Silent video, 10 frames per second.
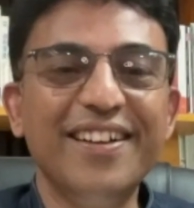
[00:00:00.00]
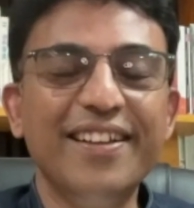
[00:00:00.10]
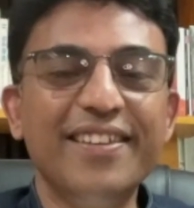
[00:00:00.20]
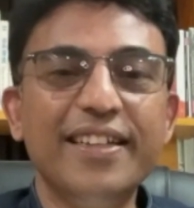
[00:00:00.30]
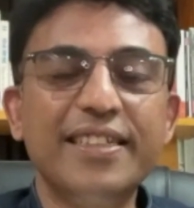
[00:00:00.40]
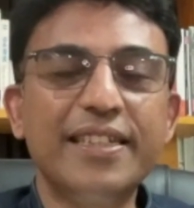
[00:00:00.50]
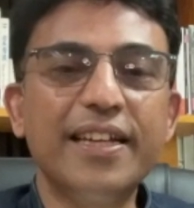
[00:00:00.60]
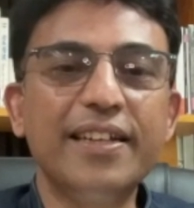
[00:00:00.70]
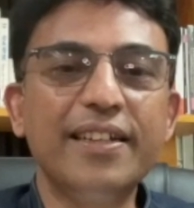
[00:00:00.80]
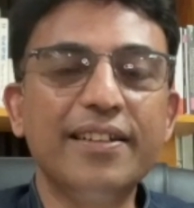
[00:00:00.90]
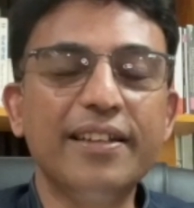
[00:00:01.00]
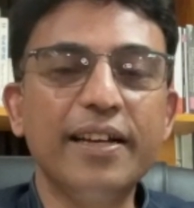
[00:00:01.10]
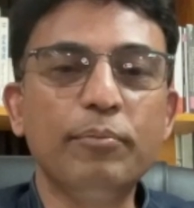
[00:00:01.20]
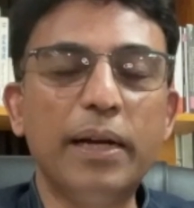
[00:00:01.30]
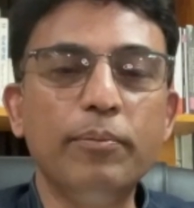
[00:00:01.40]
they say,
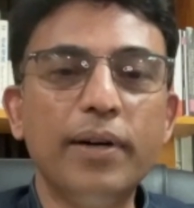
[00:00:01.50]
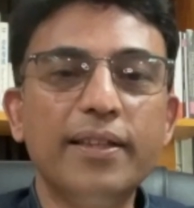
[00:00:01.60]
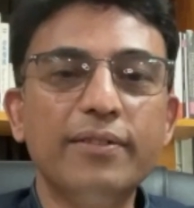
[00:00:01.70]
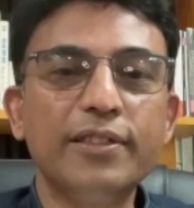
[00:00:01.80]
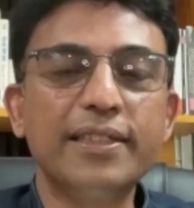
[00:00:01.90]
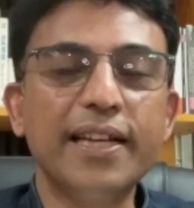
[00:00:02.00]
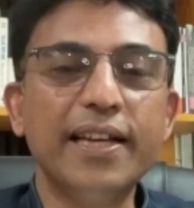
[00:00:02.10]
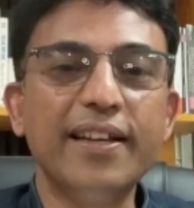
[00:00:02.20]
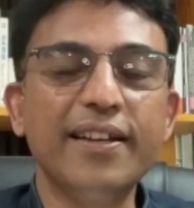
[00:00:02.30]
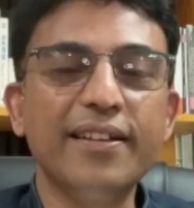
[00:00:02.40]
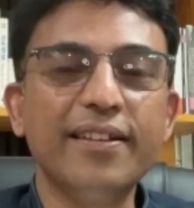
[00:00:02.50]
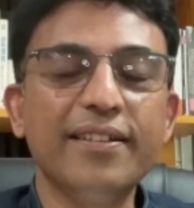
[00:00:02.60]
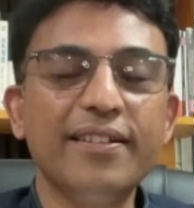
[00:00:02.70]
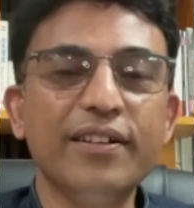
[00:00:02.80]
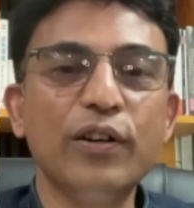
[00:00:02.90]
like my mother was saying,
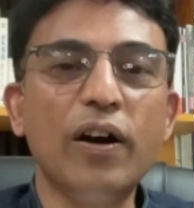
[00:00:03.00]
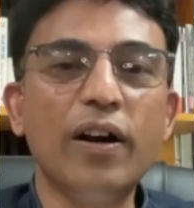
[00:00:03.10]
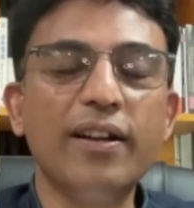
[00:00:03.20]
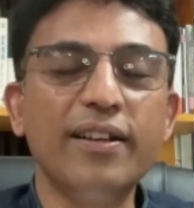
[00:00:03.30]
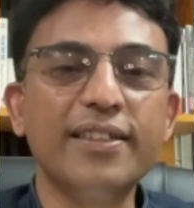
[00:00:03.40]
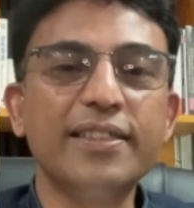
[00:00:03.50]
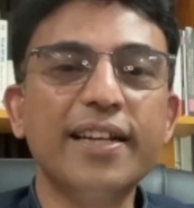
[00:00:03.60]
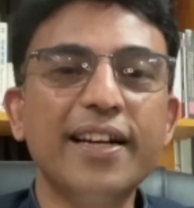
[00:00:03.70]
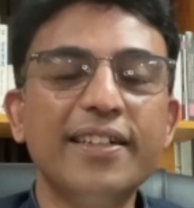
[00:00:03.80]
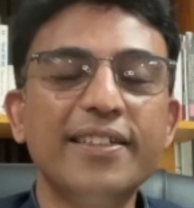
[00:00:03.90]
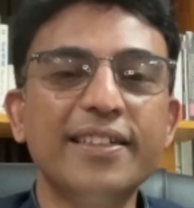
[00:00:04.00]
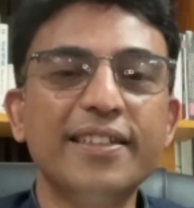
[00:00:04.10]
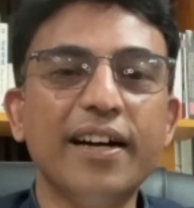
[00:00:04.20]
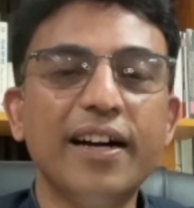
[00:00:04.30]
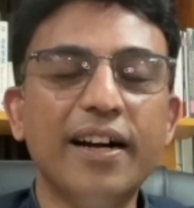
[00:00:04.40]
God resides in
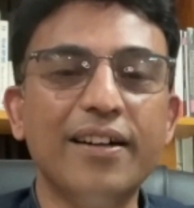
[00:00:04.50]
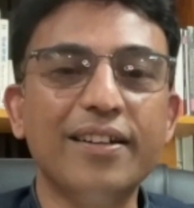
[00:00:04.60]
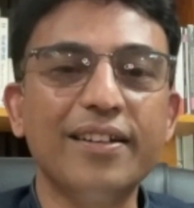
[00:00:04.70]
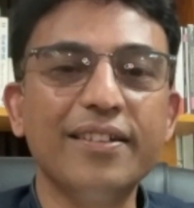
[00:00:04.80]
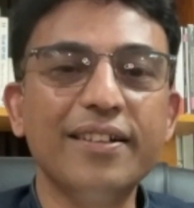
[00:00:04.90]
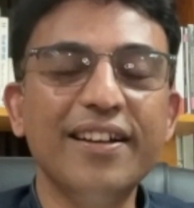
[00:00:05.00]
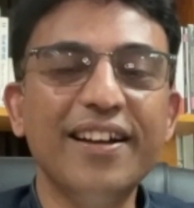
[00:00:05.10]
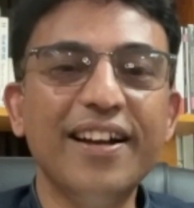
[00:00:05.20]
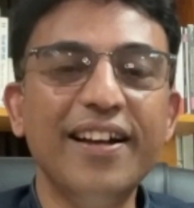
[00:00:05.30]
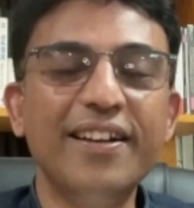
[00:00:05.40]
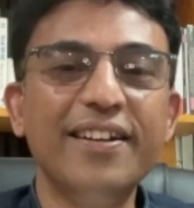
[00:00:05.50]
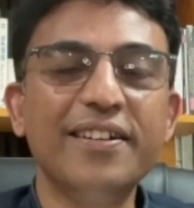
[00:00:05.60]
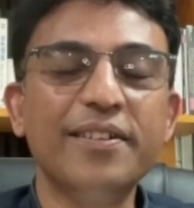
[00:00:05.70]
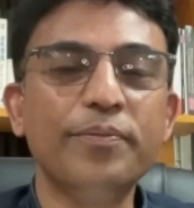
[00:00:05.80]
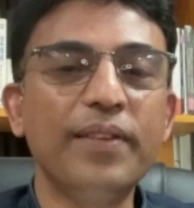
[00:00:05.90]
the heart. And
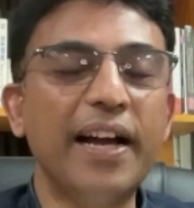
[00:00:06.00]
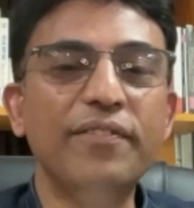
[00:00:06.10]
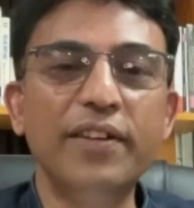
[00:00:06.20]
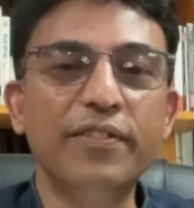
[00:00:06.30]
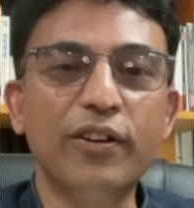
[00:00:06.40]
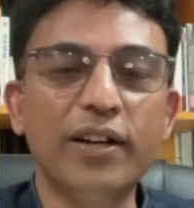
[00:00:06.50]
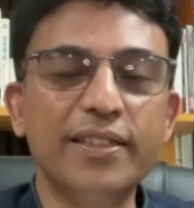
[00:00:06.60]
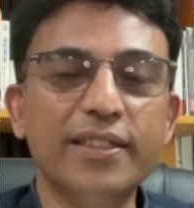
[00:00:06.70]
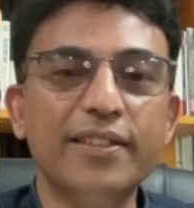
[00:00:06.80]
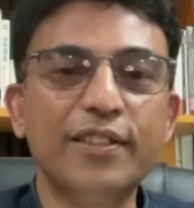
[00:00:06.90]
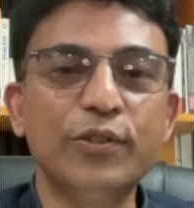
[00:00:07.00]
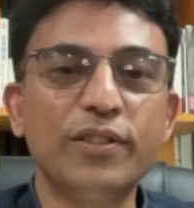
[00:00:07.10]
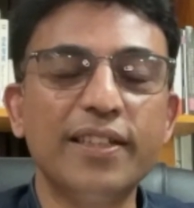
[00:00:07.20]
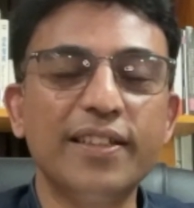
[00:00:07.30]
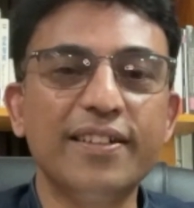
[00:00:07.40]
I've never got a chance to
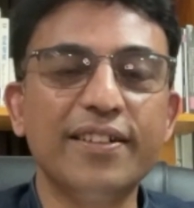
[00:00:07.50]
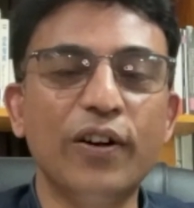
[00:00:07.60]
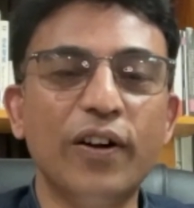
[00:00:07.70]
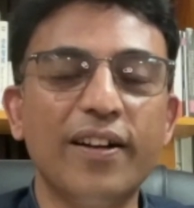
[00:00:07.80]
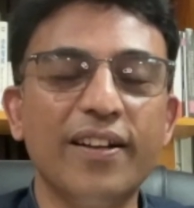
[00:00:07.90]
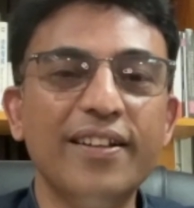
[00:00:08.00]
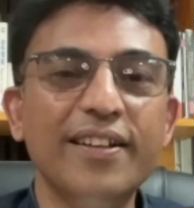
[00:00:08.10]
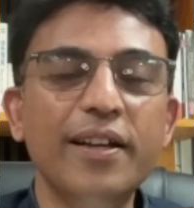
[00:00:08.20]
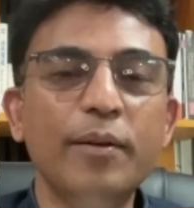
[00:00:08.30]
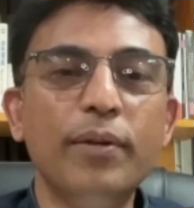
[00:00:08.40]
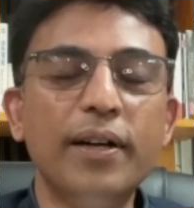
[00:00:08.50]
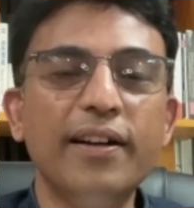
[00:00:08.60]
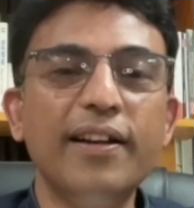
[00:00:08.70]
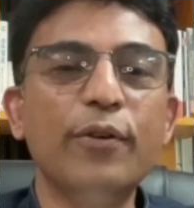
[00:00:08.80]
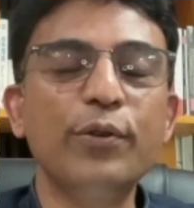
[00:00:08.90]
see the God. But
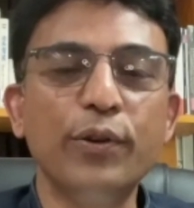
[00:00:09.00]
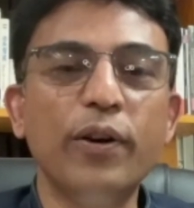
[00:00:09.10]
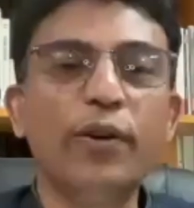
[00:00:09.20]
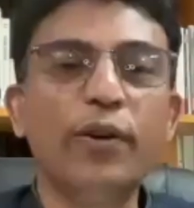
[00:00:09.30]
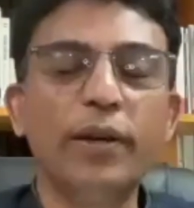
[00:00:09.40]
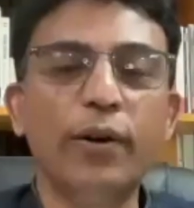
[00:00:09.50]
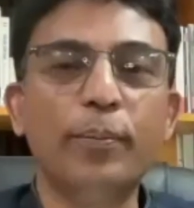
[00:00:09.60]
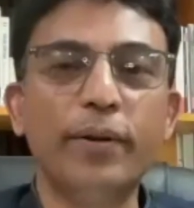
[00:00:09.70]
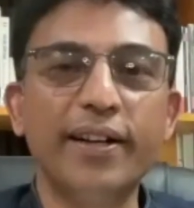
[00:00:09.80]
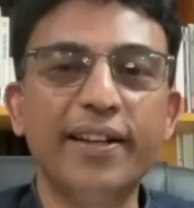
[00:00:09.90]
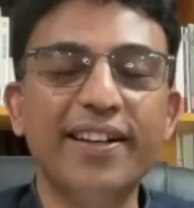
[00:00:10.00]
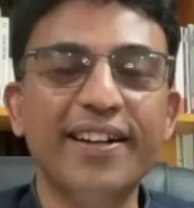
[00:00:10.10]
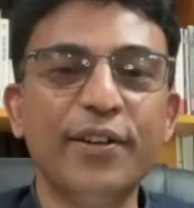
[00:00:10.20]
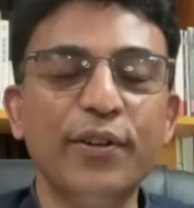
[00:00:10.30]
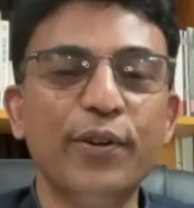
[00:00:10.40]
now you're going to be operating,
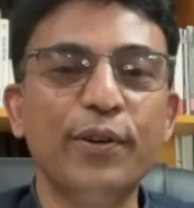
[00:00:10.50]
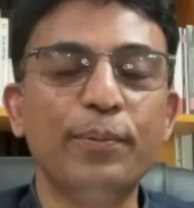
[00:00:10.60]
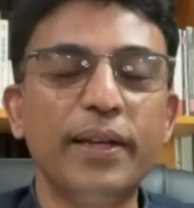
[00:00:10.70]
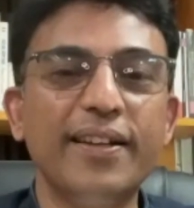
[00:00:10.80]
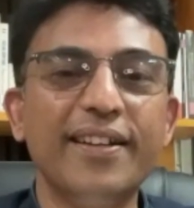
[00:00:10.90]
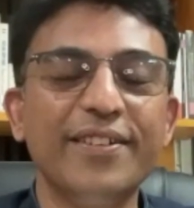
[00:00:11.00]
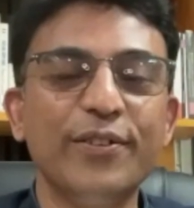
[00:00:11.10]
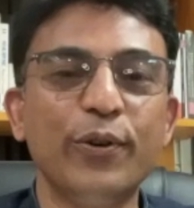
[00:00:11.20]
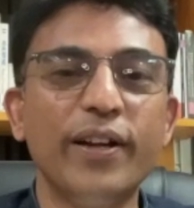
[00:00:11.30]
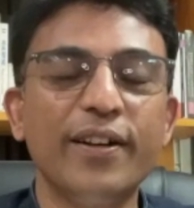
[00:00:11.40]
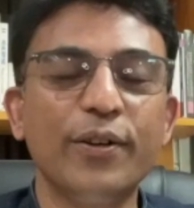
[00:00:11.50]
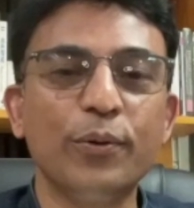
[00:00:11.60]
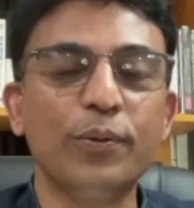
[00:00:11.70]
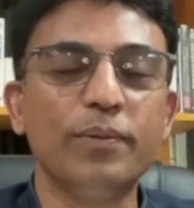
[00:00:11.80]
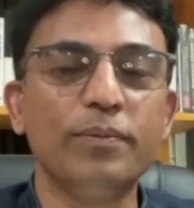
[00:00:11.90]
and you're going to be going
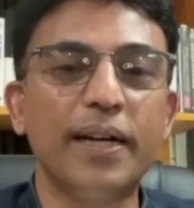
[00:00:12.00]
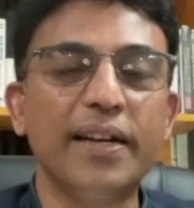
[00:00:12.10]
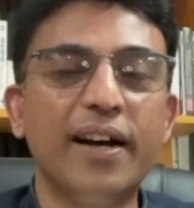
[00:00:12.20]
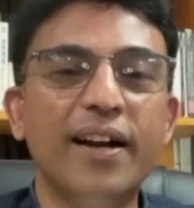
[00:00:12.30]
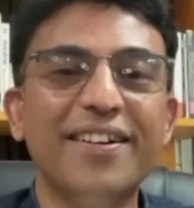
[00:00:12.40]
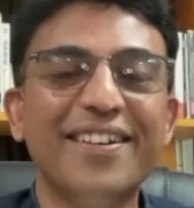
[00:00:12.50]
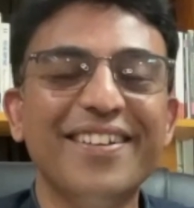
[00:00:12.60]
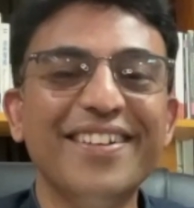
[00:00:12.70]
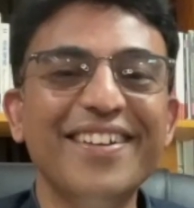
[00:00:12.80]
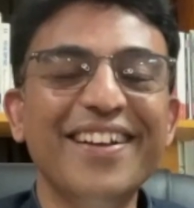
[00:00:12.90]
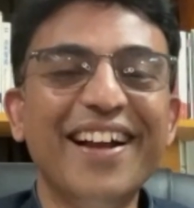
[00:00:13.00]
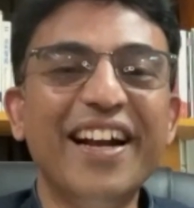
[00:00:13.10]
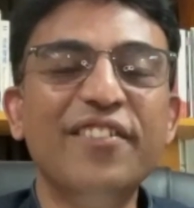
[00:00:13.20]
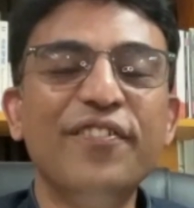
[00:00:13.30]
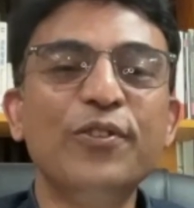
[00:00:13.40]
to my heart.
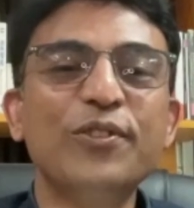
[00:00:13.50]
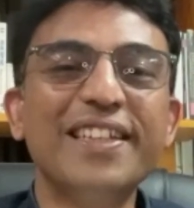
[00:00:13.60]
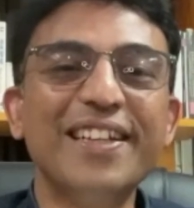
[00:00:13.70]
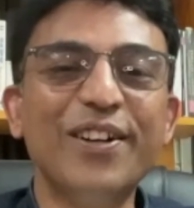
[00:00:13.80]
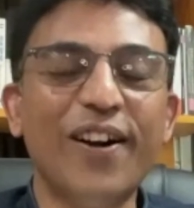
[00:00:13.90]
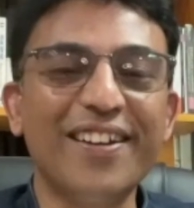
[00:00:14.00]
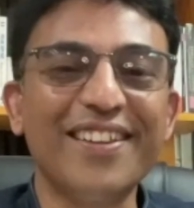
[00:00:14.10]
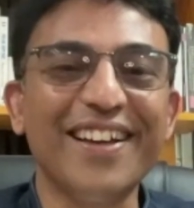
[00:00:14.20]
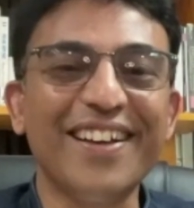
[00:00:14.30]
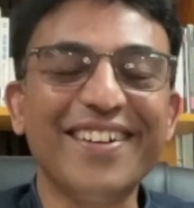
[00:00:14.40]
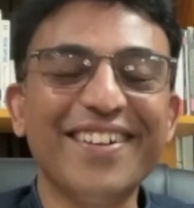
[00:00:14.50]
And if you see God there,